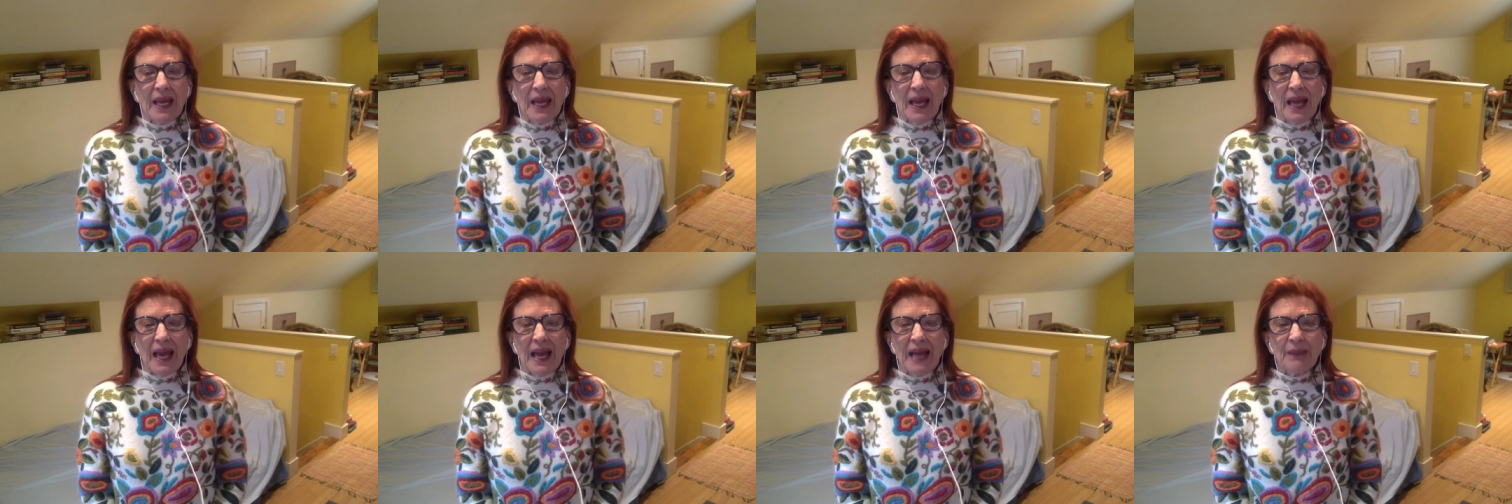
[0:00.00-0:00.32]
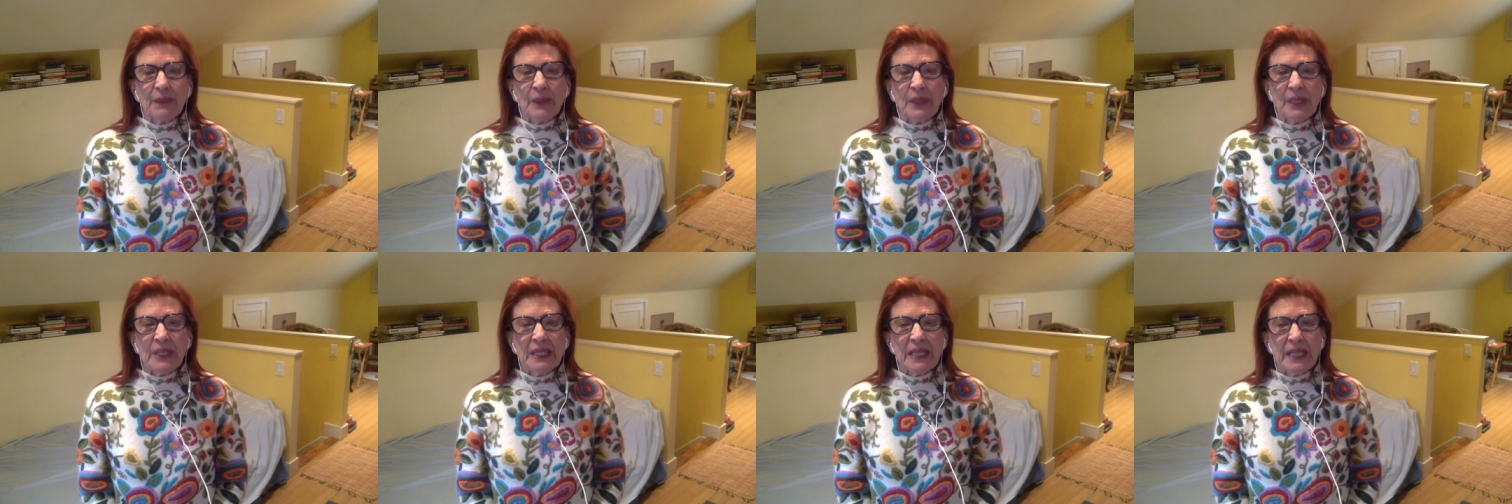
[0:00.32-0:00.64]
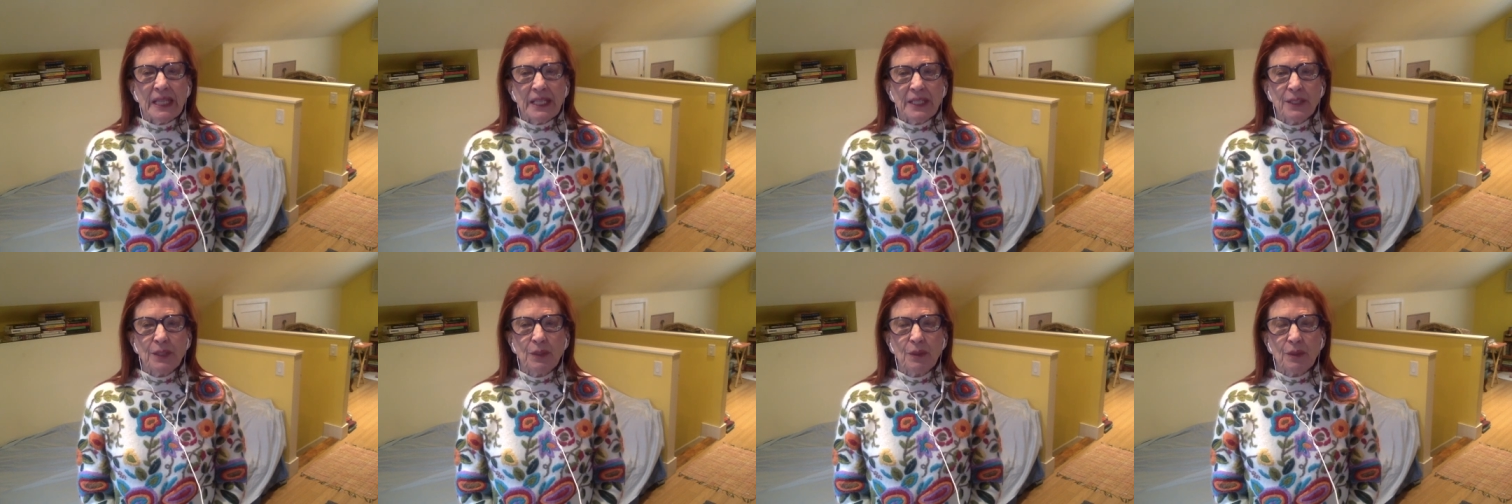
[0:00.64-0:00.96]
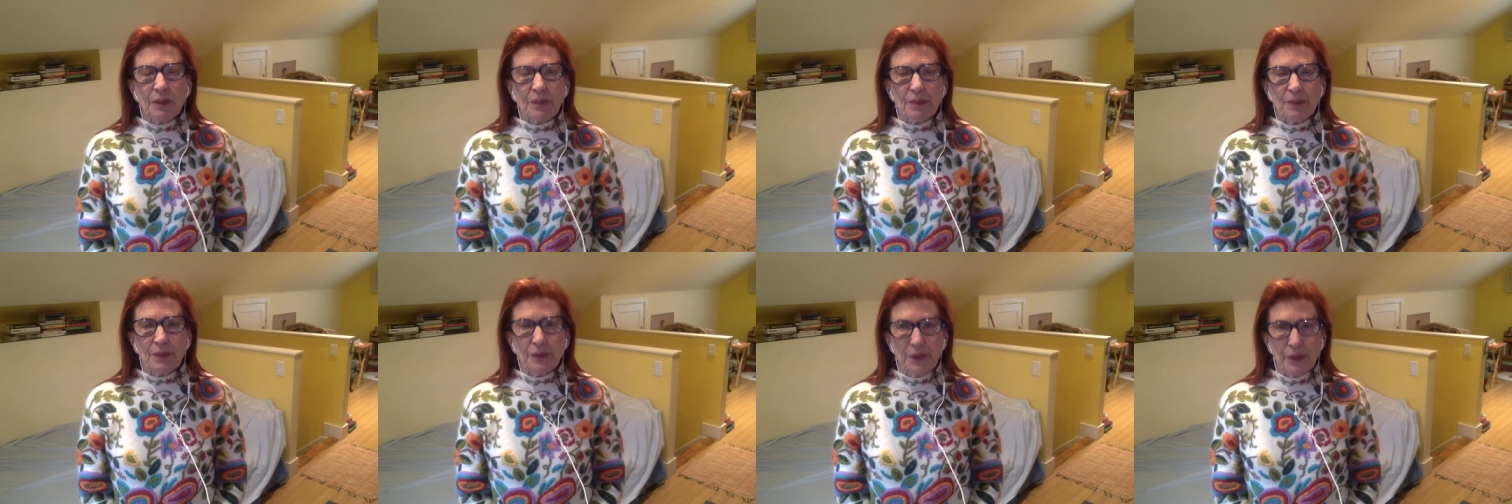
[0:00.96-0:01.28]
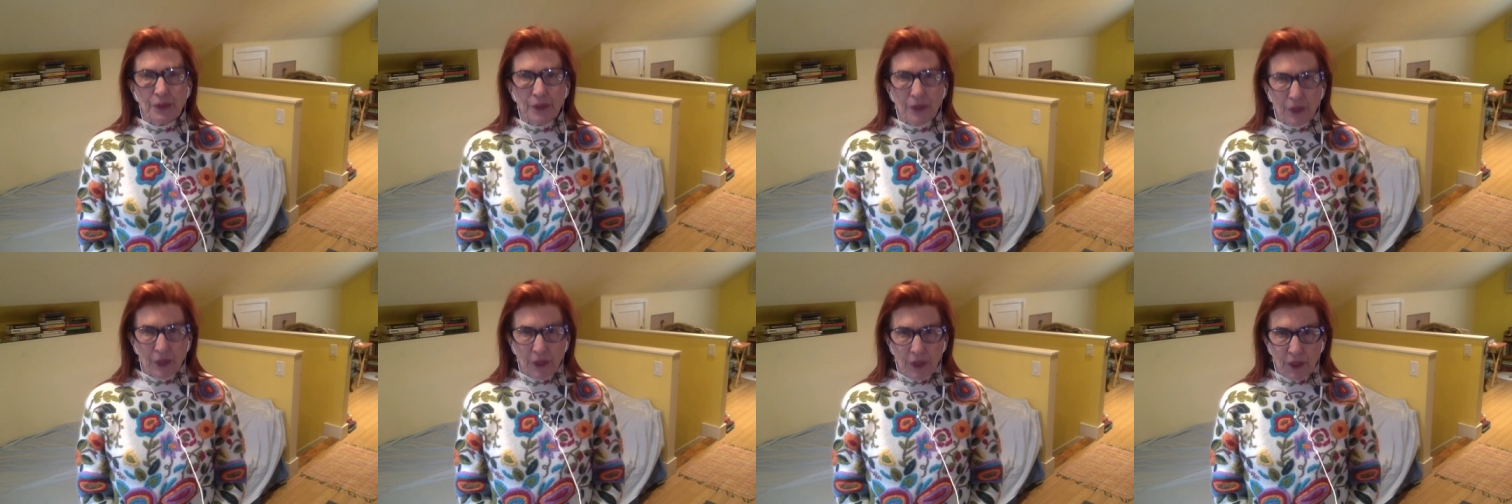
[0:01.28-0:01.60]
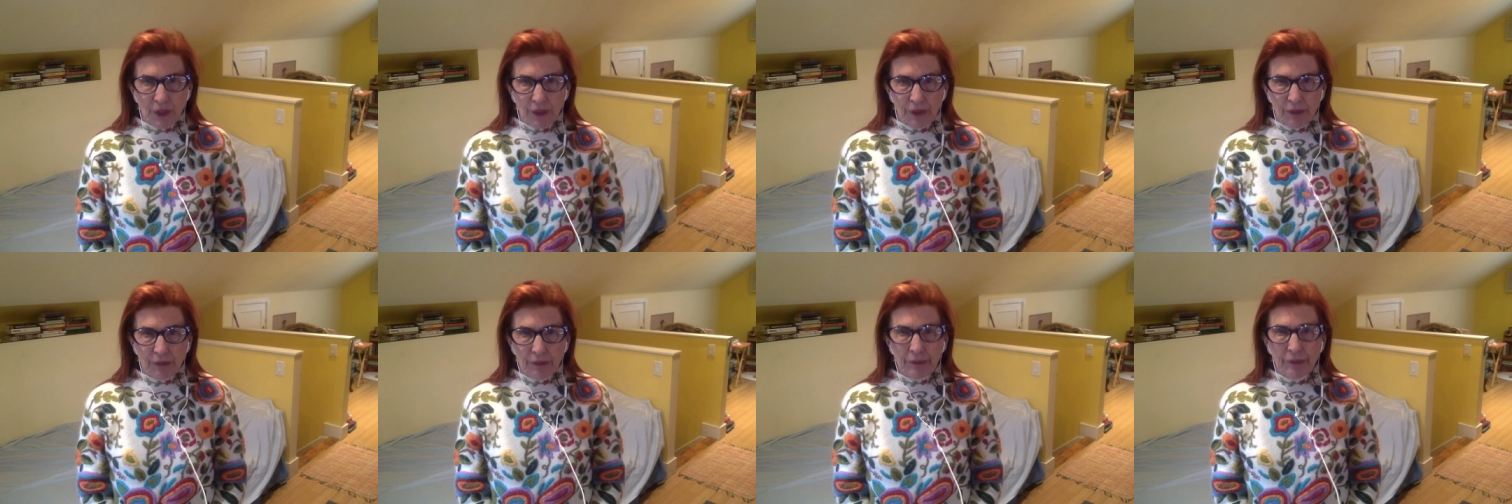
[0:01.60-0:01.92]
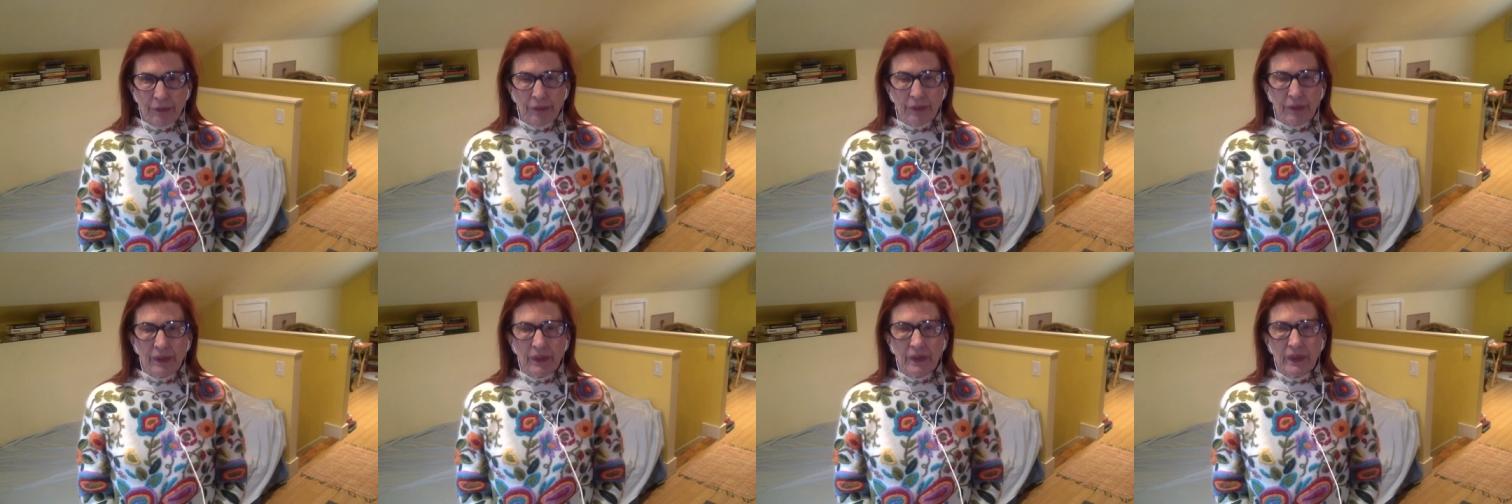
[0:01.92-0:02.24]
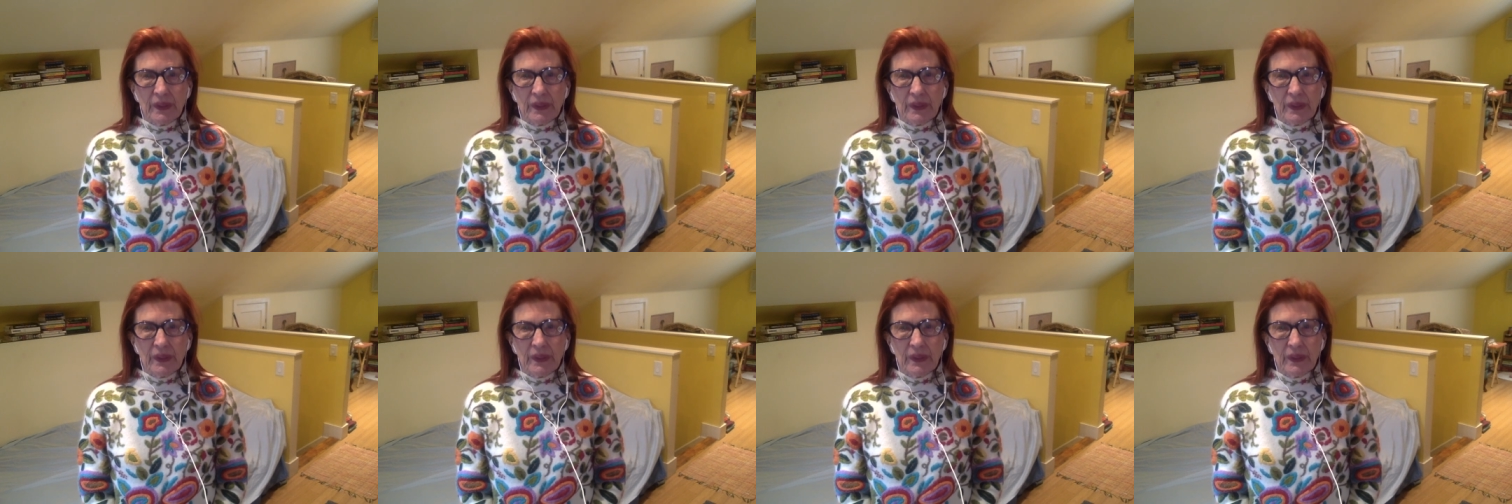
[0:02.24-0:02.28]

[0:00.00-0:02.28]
and we need to observe